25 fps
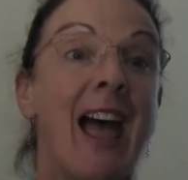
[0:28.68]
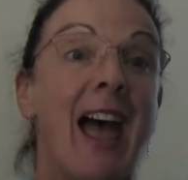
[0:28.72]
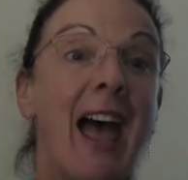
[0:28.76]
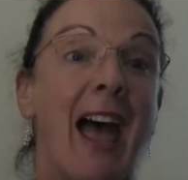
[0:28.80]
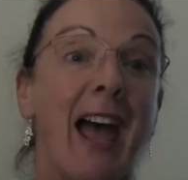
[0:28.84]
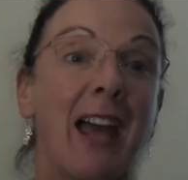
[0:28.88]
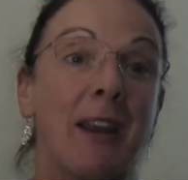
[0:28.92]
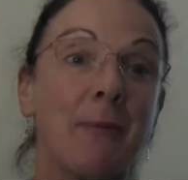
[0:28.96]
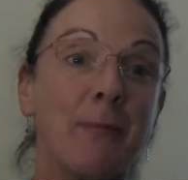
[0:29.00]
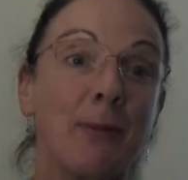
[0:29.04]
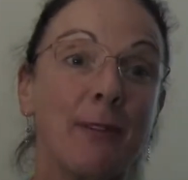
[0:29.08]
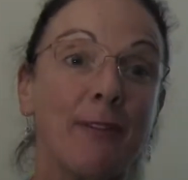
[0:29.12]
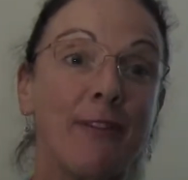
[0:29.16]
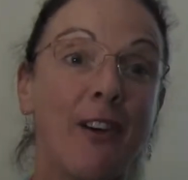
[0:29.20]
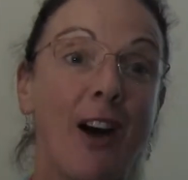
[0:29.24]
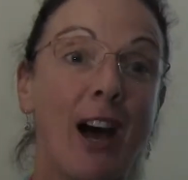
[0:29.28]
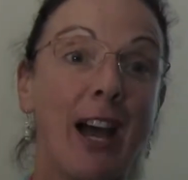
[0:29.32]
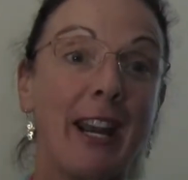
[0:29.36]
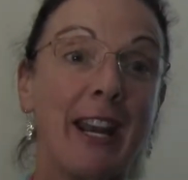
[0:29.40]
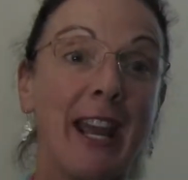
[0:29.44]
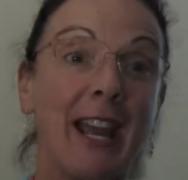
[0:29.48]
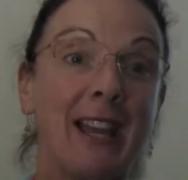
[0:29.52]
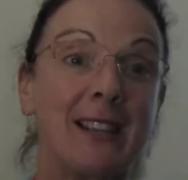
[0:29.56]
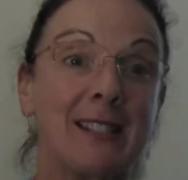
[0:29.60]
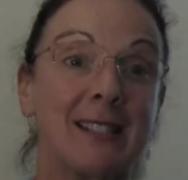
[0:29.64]
and
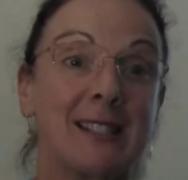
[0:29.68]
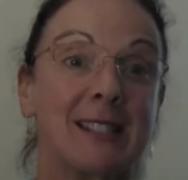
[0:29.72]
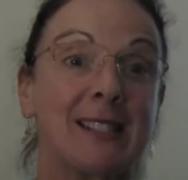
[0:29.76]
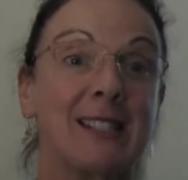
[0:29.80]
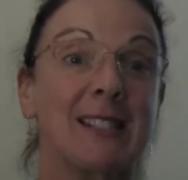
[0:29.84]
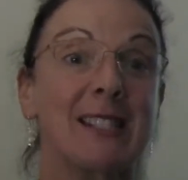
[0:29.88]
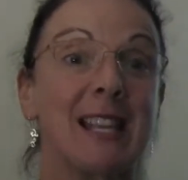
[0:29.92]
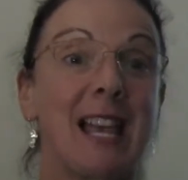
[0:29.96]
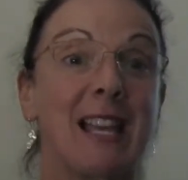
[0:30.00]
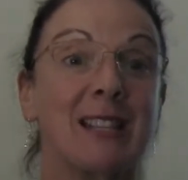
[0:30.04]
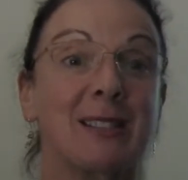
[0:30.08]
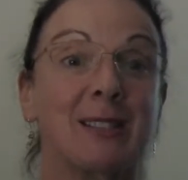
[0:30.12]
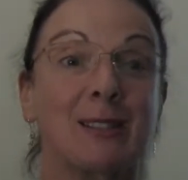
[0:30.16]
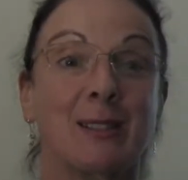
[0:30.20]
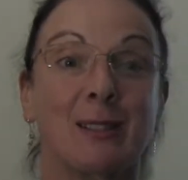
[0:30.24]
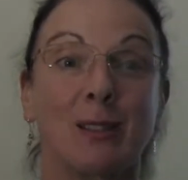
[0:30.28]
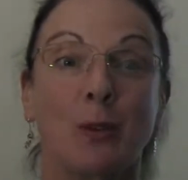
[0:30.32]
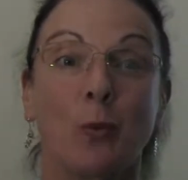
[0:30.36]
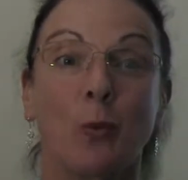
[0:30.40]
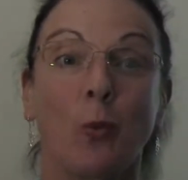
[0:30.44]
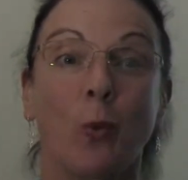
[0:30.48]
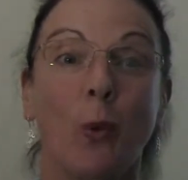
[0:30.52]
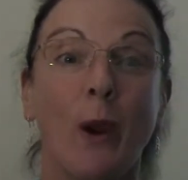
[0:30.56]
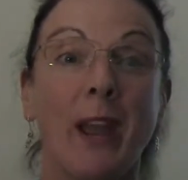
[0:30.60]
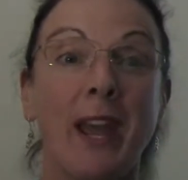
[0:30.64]
provide answers as to
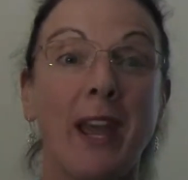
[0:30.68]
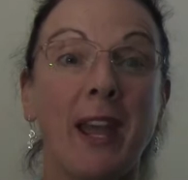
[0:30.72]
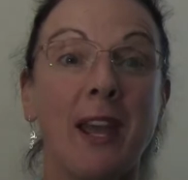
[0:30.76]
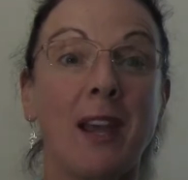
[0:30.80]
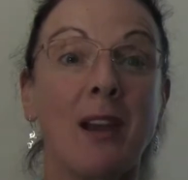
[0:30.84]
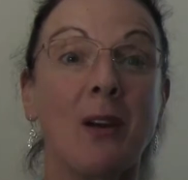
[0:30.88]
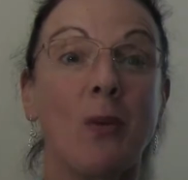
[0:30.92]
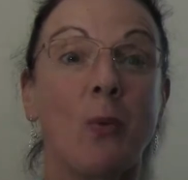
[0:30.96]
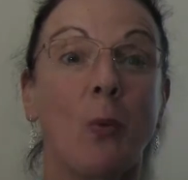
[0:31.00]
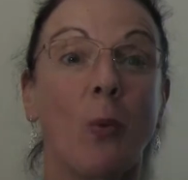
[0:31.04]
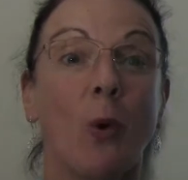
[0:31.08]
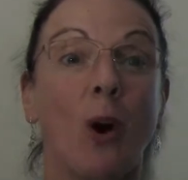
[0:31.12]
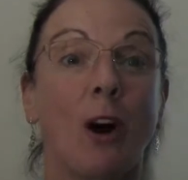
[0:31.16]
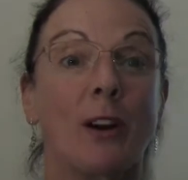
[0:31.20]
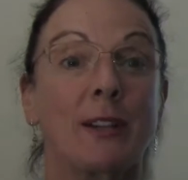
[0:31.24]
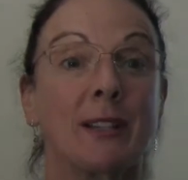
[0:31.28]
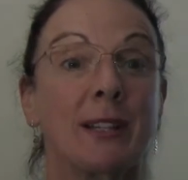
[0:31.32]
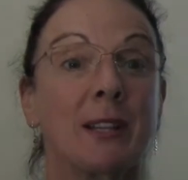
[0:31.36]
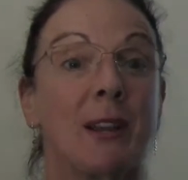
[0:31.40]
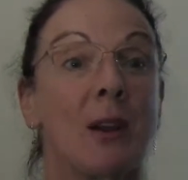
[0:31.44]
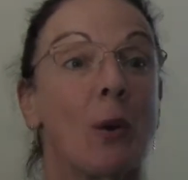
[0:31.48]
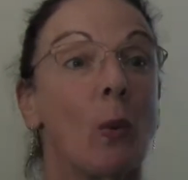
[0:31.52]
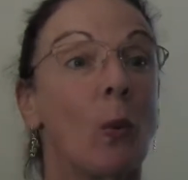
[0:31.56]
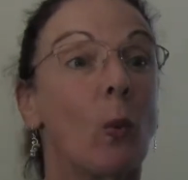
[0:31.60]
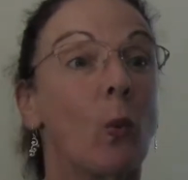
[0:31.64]
the where,
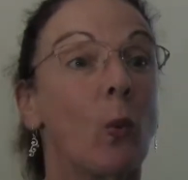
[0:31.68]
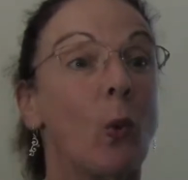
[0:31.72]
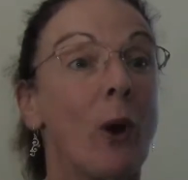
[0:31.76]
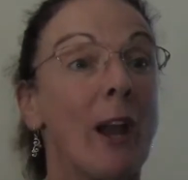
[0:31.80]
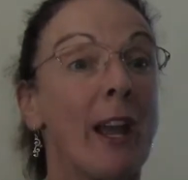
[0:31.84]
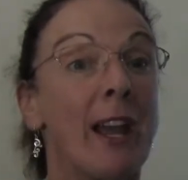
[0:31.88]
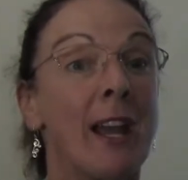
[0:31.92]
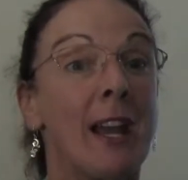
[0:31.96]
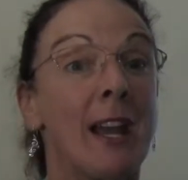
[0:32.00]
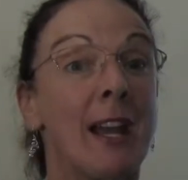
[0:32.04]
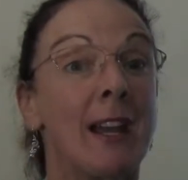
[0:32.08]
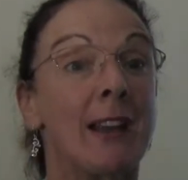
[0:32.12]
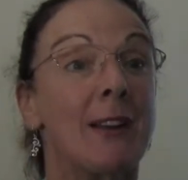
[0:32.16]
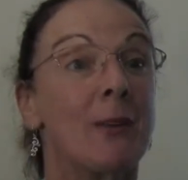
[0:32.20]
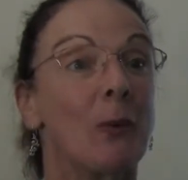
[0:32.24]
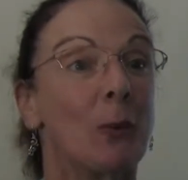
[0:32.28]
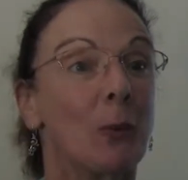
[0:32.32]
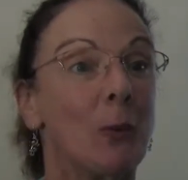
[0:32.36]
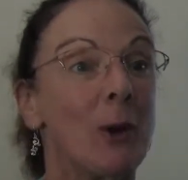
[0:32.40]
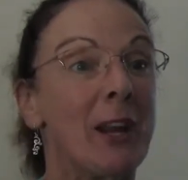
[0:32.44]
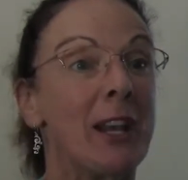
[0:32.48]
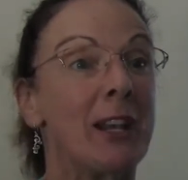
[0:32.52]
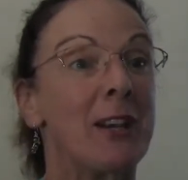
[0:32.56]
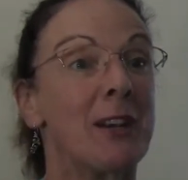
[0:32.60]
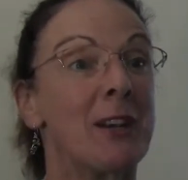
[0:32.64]
what, where,
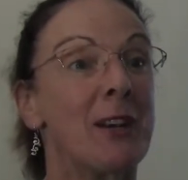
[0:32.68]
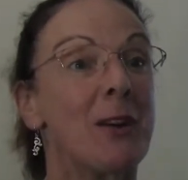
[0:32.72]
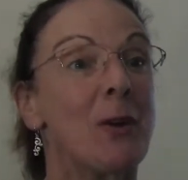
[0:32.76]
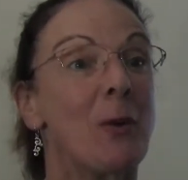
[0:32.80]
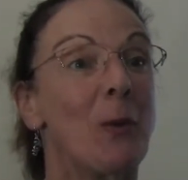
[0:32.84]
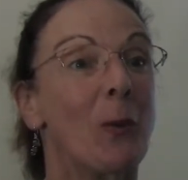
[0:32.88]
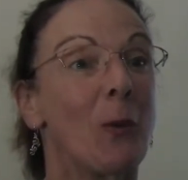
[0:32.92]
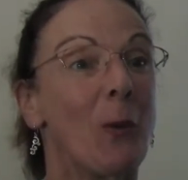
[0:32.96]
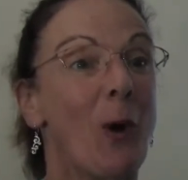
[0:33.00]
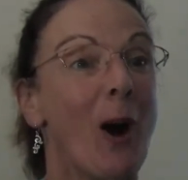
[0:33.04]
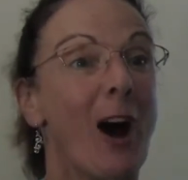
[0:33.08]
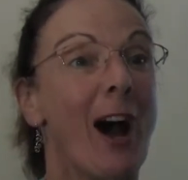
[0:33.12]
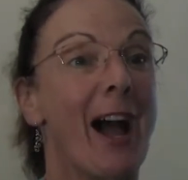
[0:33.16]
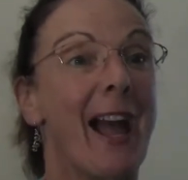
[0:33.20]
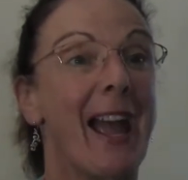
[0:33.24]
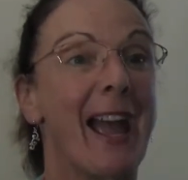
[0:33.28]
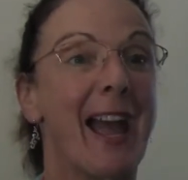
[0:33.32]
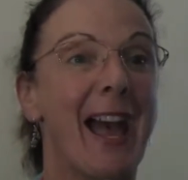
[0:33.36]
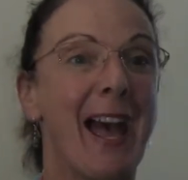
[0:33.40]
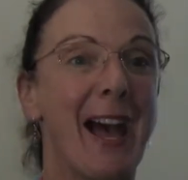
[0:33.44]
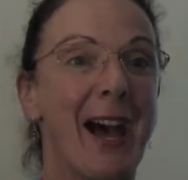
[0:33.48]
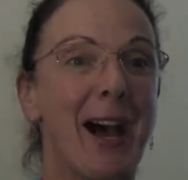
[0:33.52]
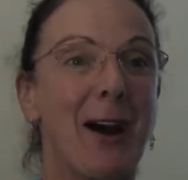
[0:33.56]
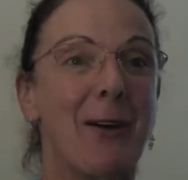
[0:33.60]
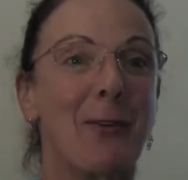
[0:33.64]
when, why,
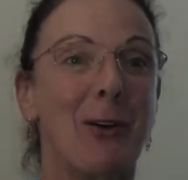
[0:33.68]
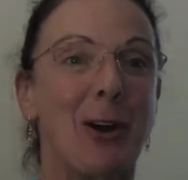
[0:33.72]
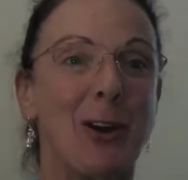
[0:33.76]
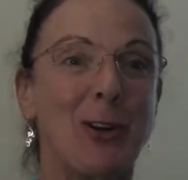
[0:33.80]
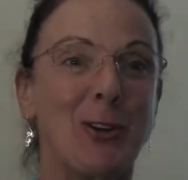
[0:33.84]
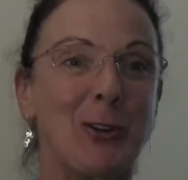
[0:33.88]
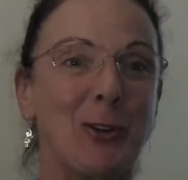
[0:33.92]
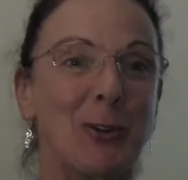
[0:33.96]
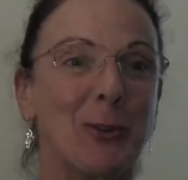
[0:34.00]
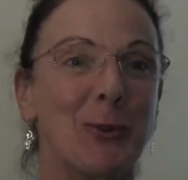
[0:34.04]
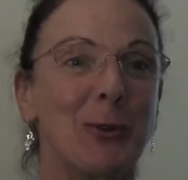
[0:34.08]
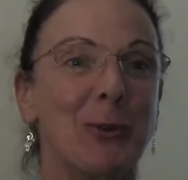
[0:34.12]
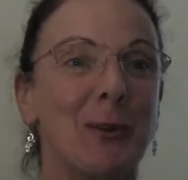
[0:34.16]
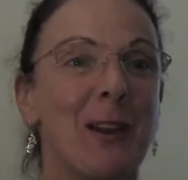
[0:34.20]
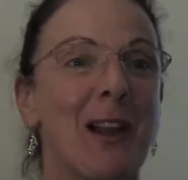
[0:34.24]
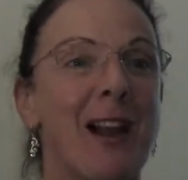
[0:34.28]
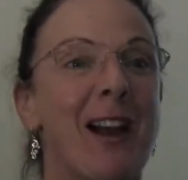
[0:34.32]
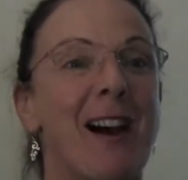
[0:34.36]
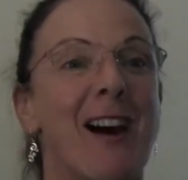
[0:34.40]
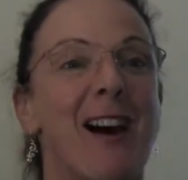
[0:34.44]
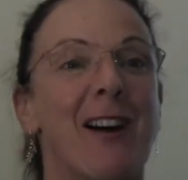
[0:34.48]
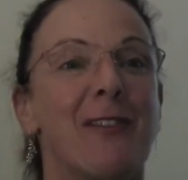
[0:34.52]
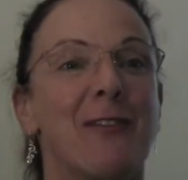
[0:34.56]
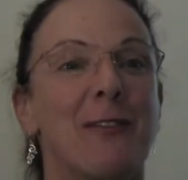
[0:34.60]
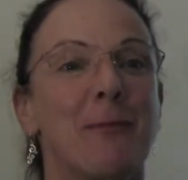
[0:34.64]
how and who
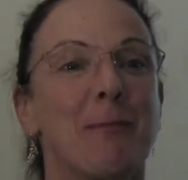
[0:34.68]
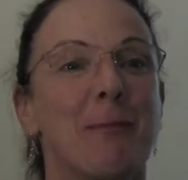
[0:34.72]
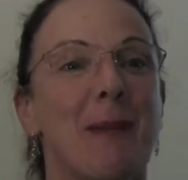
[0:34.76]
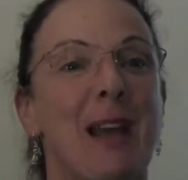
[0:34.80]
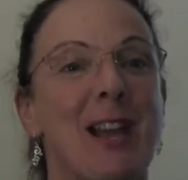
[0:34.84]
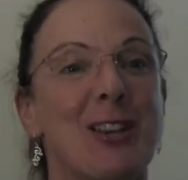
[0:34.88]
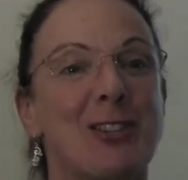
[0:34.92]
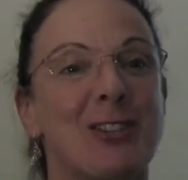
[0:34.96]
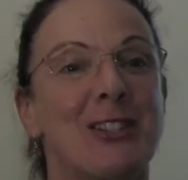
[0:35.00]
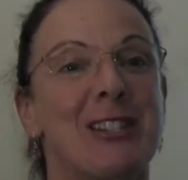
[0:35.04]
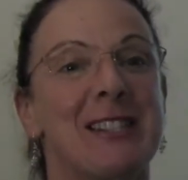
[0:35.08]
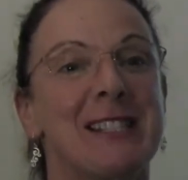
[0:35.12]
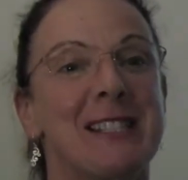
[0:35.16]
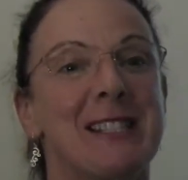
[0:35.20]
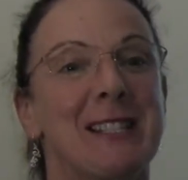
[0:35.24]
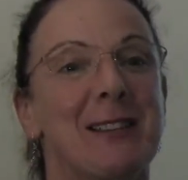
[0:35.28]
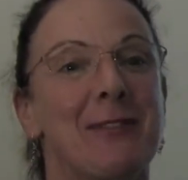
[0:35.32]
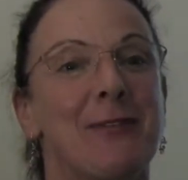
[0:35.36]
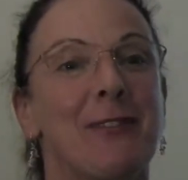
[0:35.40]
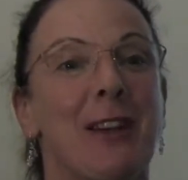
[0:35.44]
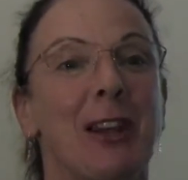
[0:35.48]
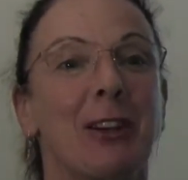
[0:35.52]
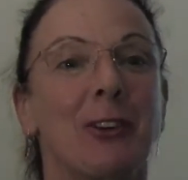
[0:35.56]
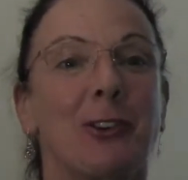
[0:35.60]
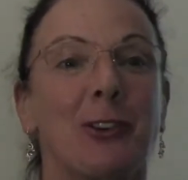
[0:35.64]
of
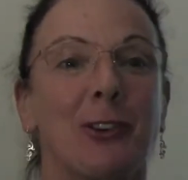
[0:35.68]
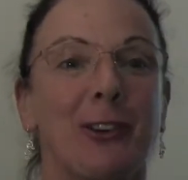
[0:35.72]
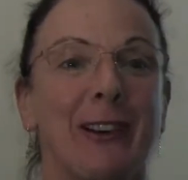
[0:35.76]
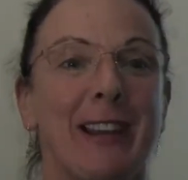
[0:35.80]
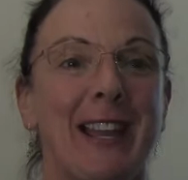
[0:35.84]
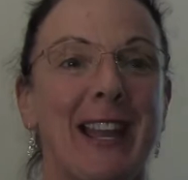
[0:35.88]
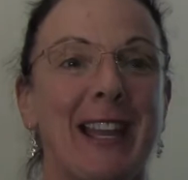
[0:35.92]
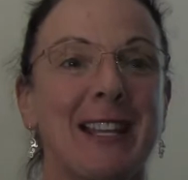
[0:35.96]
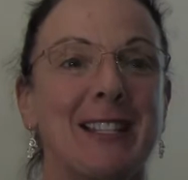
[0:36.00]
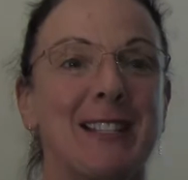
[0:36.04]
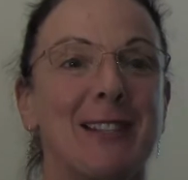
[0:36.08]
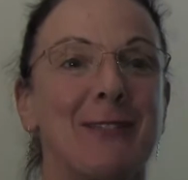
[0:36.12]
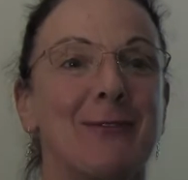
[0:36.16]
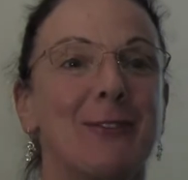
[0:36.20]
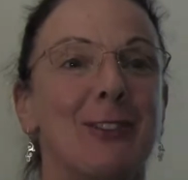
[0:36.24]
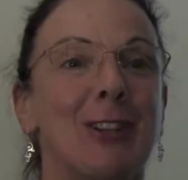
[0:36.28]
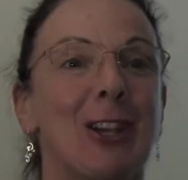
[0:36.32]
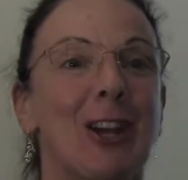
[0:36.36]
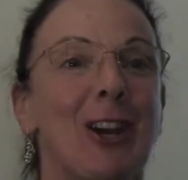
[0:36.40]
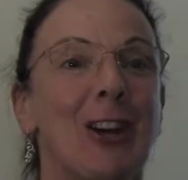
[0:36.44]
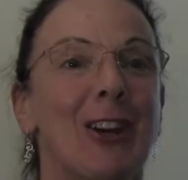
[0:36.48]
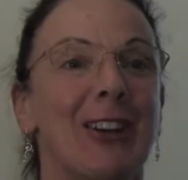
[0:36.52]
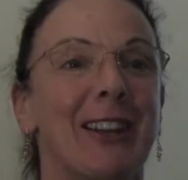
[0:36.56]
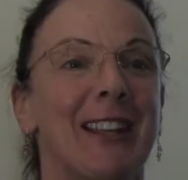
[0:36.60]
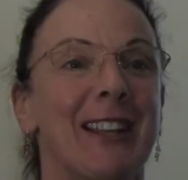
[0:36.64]
imaginative and creative
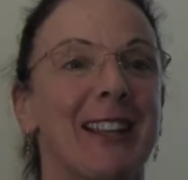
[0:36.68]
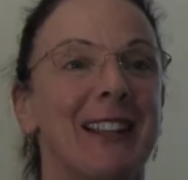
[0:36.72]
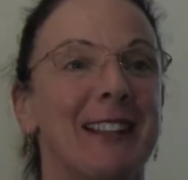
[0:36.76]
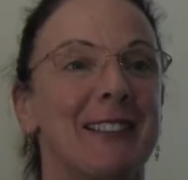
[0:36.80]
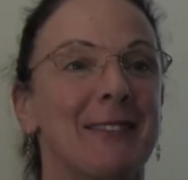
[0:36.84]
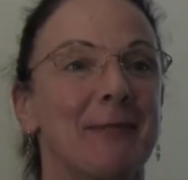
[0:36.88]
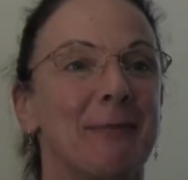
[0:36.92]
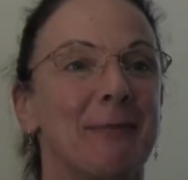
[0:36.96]
learning.